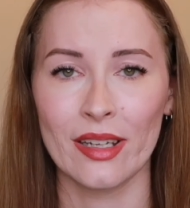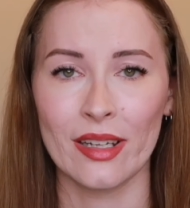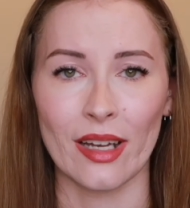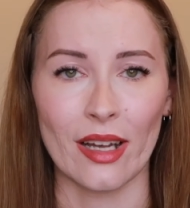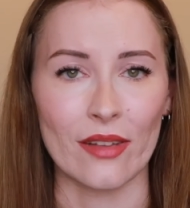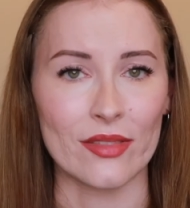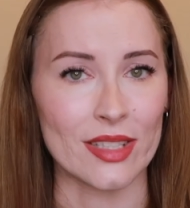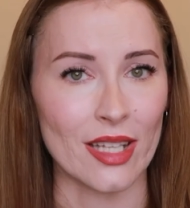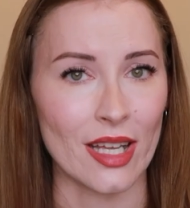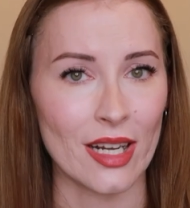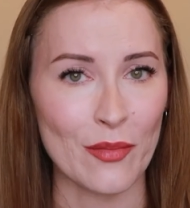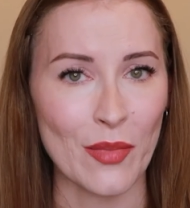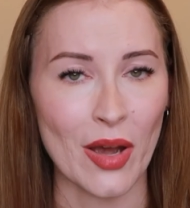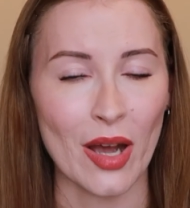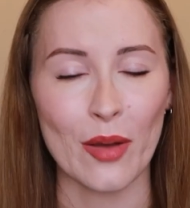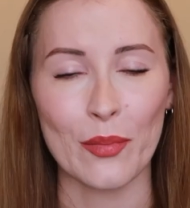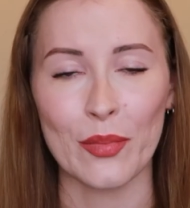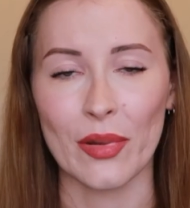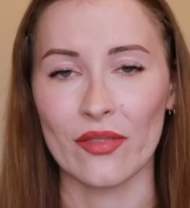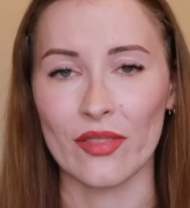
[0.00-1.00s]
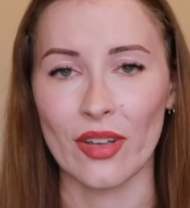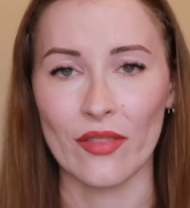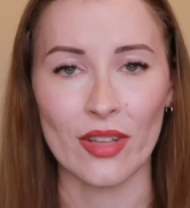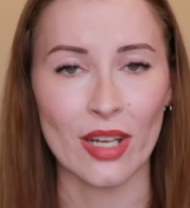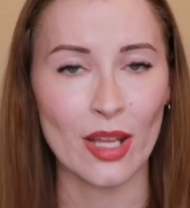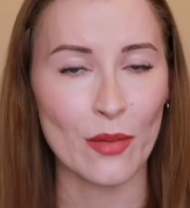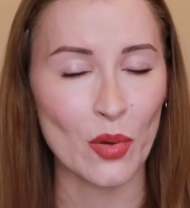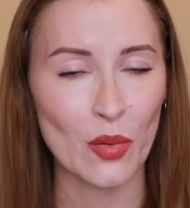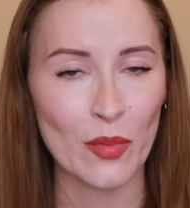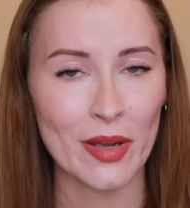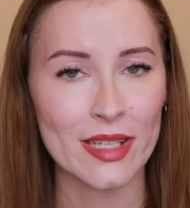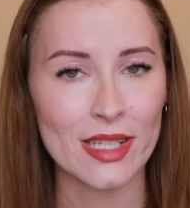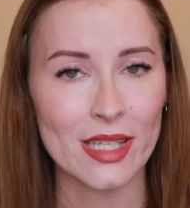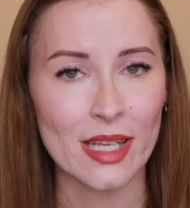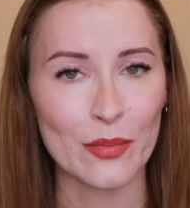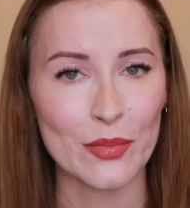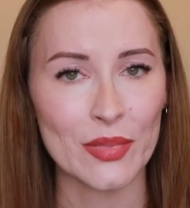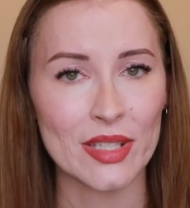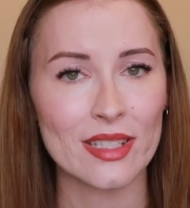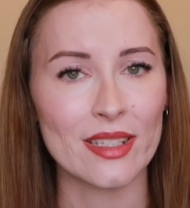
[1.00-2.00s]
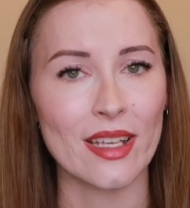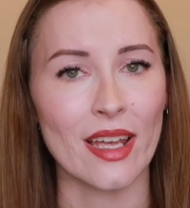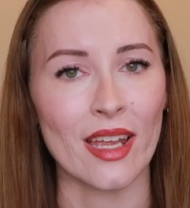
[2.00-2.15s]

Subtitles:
I've set him up, I've given him all my tips,